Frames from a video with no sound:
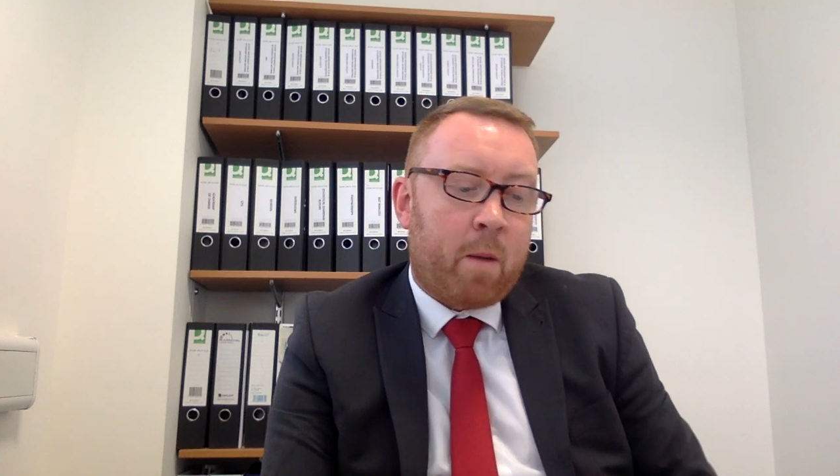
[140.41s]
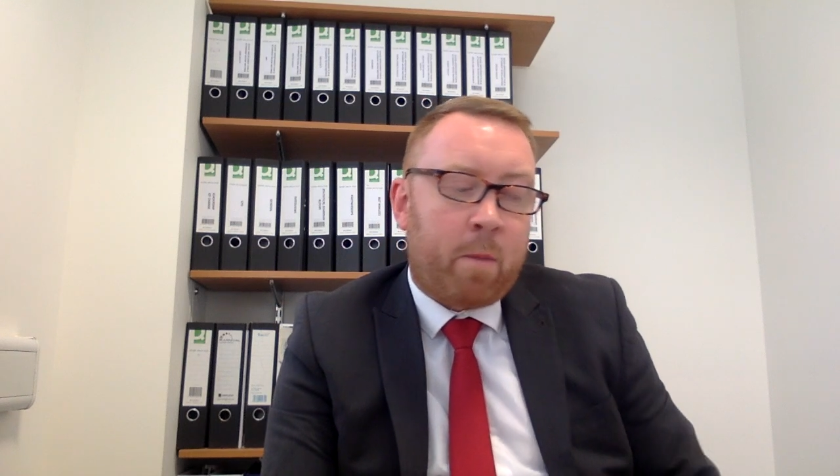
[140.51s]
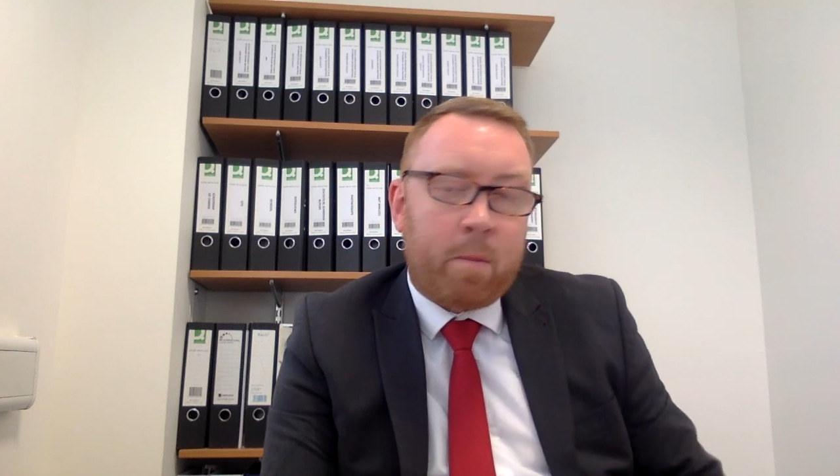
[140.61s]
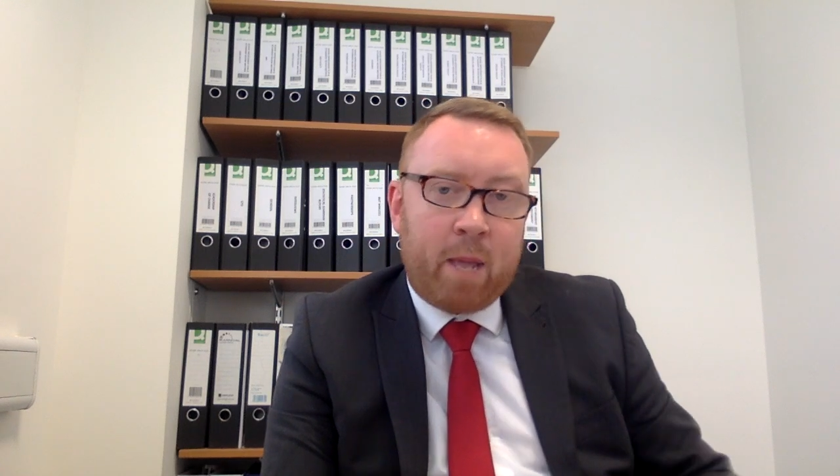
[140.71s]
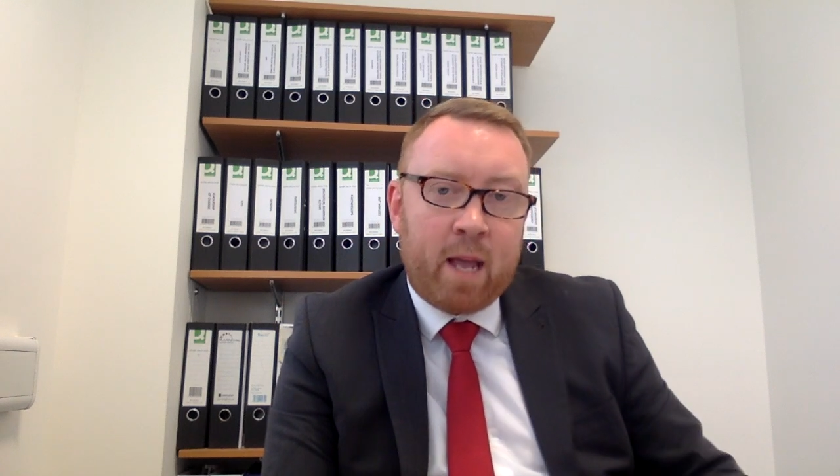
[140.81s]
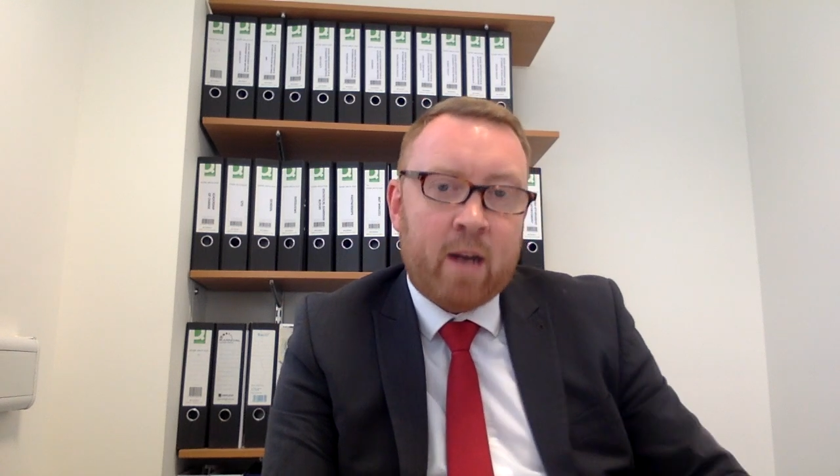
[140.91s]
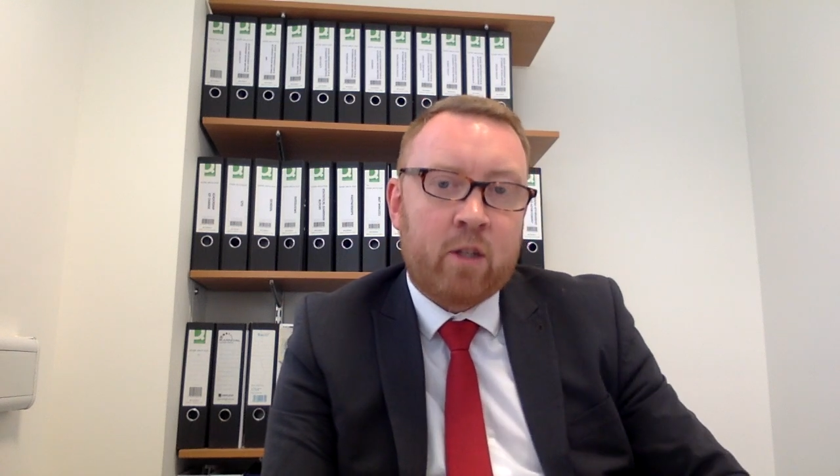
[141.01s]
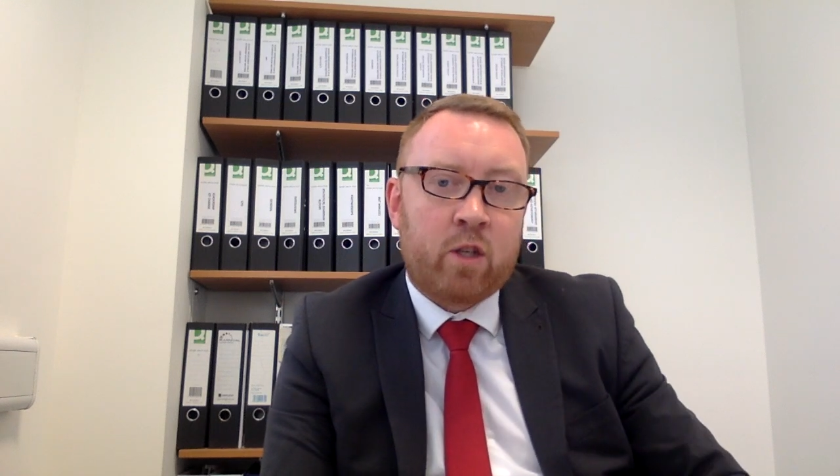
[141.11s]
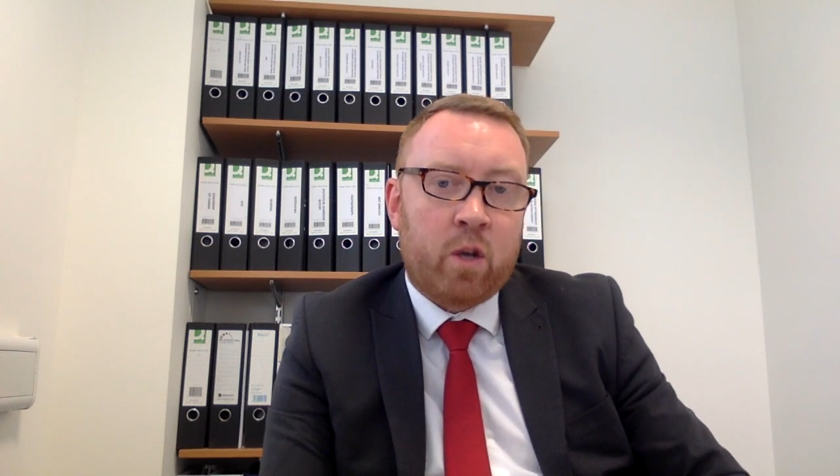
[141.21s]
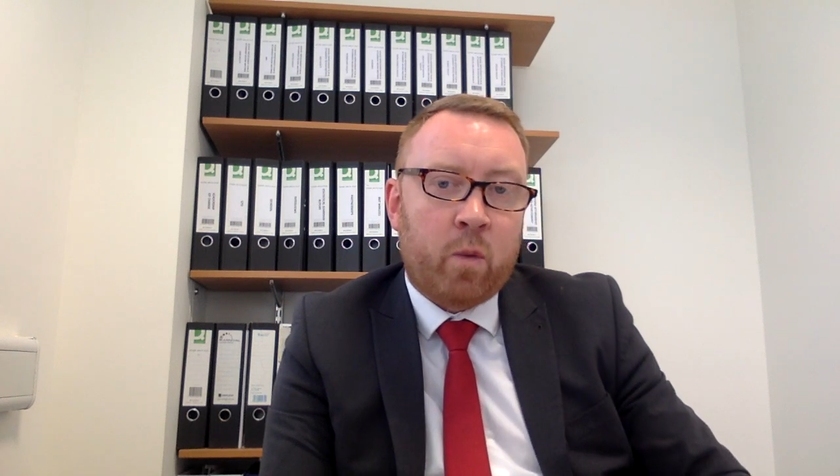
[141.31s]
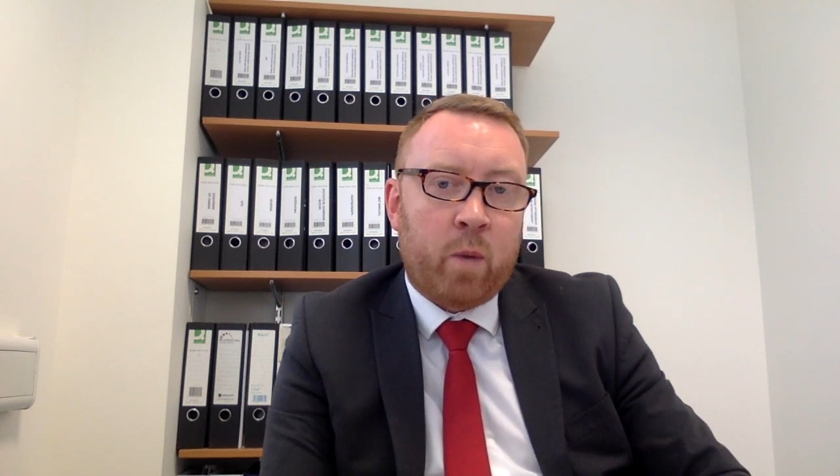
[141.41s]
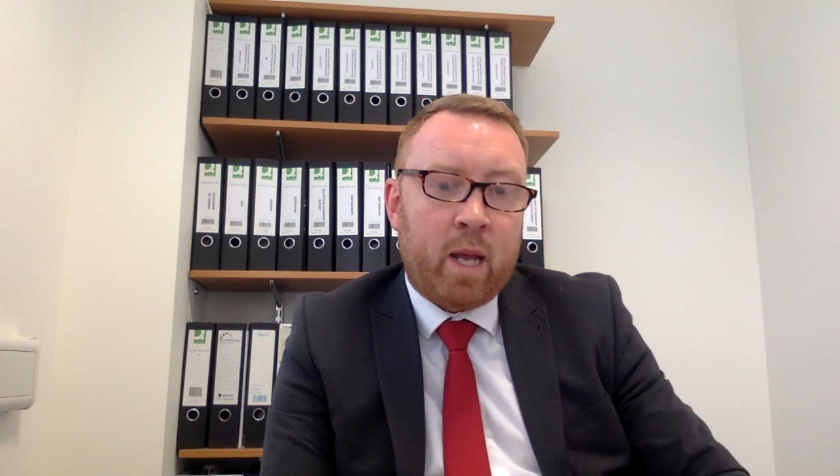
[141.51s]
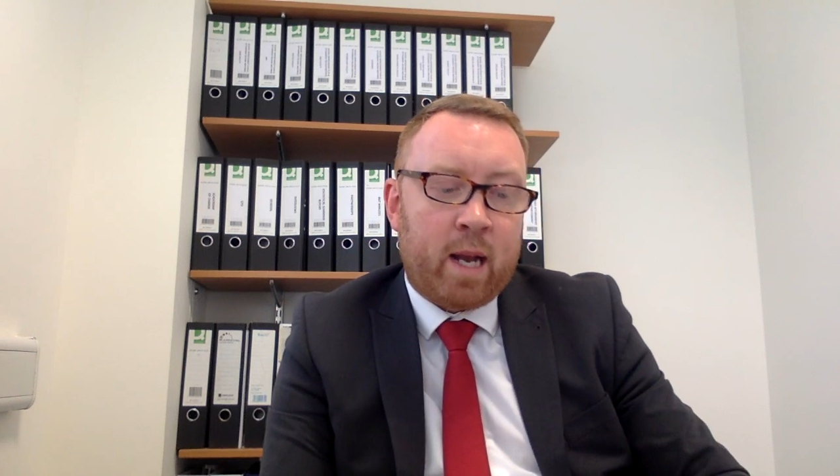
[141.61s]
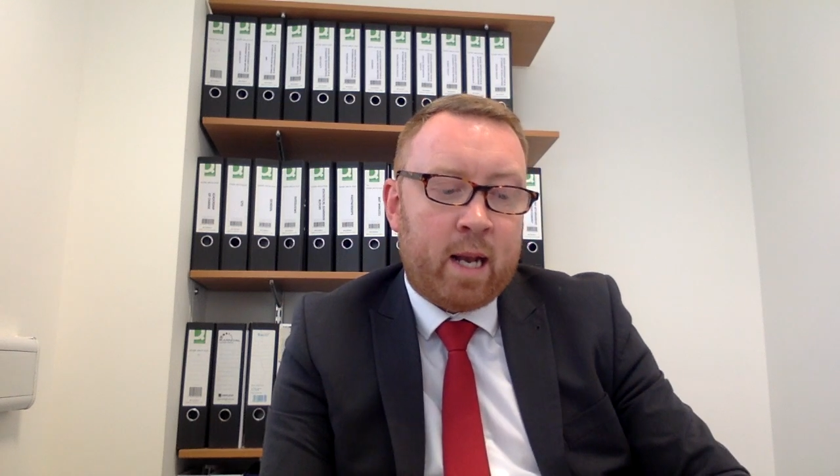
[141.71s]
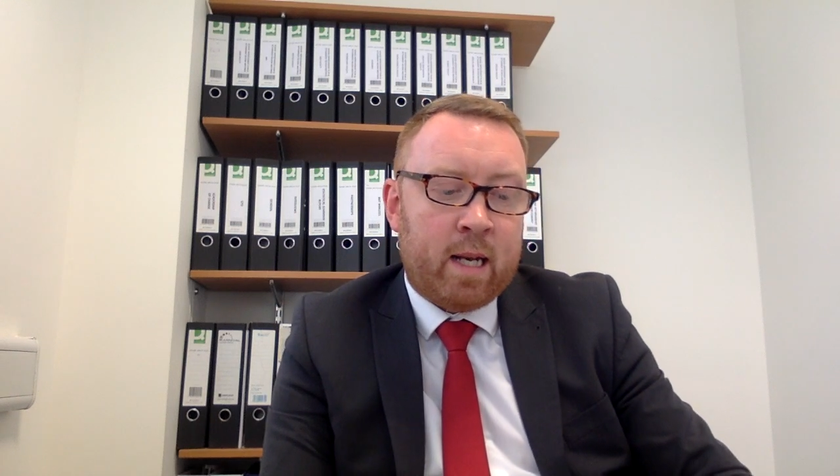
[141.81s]
prepared,
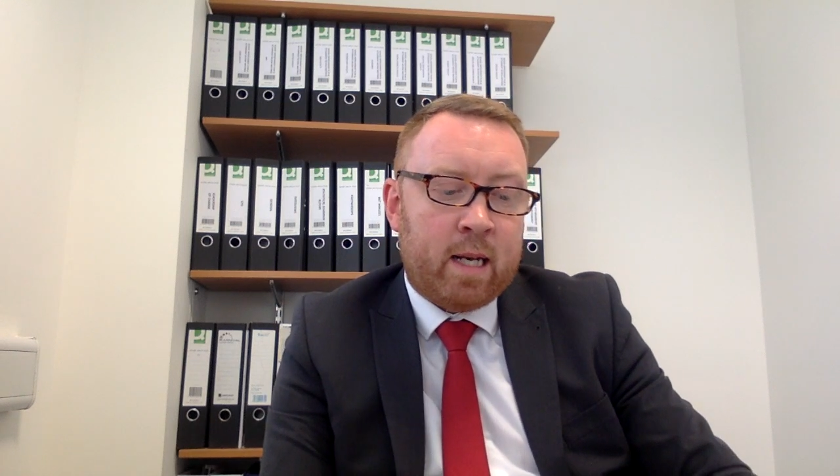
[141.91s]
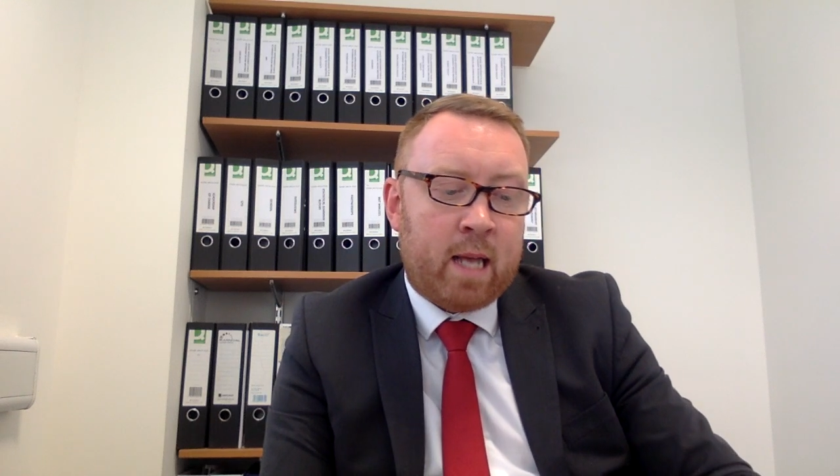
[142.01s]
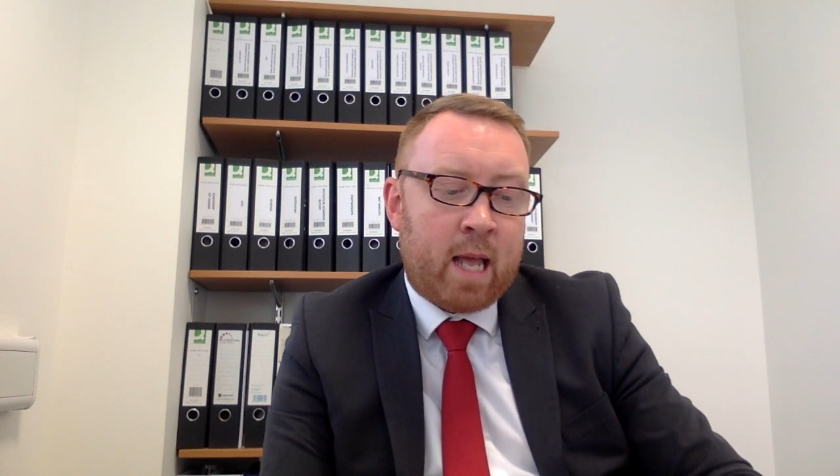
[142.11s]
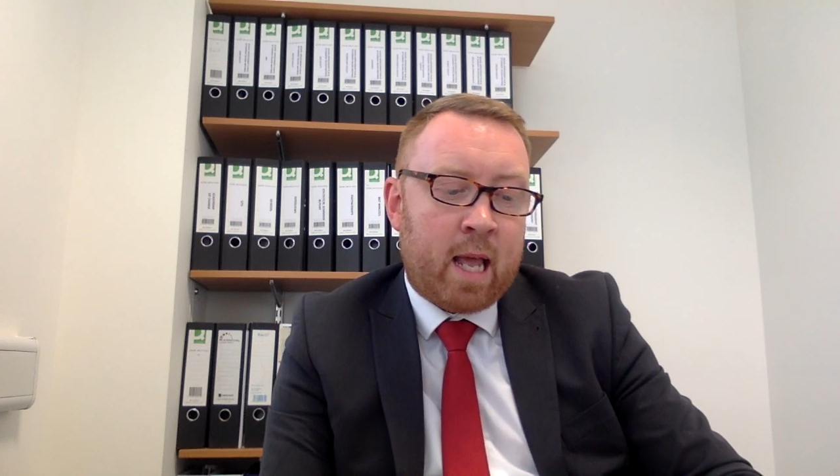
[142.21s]
wearing